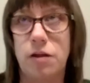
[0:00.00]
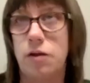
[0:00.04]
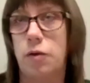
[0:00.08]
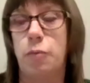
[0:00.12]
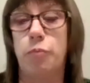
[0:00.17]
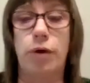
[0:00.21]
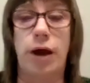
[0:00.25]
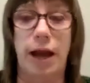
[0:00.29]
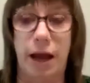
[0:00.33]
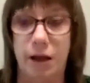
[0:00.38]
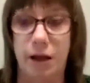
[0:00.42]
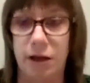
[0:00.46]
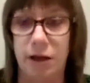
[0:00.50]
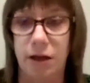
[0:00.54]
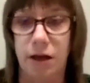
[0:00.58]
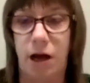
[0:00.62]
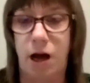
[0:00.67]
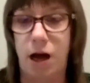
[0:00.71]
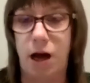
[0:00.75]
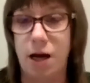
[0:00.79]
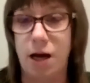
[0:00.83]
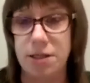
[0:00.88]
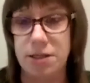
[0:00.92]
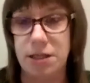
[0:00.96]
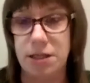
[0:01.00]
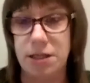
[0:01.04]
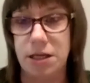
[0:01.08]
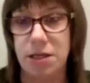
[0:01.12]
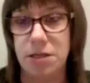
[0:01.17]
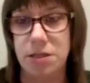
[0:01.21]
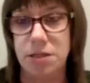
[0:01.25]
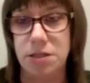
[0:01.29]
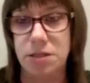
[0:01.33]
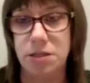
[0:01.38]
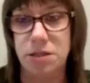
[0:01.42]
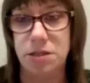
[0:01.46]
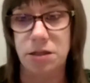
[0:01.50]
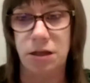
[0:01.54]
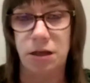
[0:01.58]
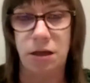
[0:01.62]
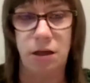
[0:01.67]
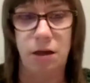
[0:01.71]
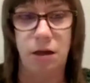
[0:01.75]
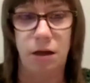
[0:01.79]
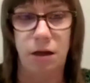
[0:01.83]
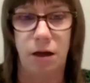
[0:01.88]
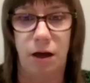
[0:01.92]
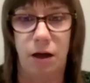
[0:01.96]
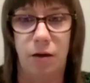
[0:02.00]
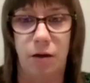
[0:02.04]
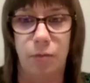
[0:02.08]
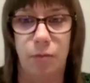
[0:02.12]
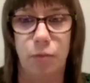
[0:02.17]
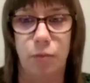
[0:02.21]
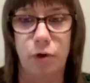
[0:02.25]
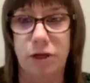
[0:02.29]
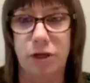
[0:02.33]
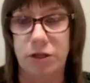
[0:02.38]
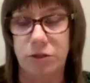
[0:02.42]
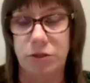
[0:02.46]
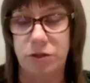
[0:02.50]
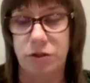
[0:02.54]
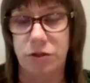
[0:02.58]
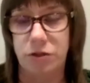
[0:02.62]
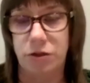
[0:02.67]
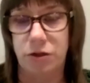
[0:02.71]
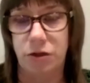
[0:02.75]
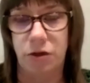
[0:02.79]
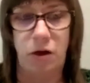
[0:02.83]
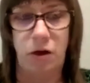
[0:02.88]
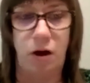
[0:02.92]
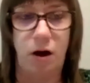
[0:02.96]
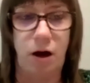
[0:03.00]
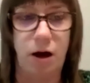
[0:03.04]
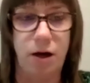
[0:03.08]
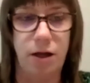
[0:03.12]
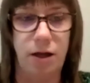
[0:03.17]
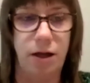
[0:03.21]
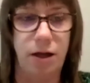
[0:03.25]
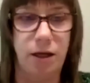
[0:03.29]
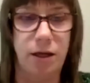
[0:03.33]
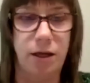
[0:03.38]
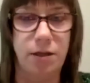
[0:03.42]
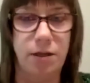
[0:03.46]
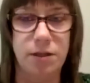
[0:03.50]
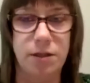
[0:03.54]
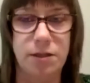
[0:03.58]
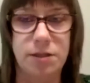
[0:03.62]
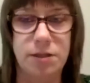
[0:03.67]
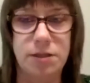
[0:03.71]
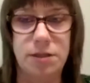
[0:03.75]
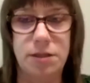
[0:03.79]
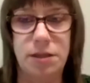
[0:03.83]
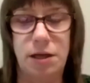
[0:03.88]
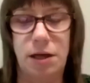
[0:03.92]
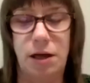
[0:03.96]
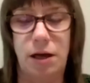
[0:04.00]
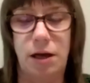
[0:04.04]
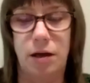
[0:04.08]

brand and content reach to your audience.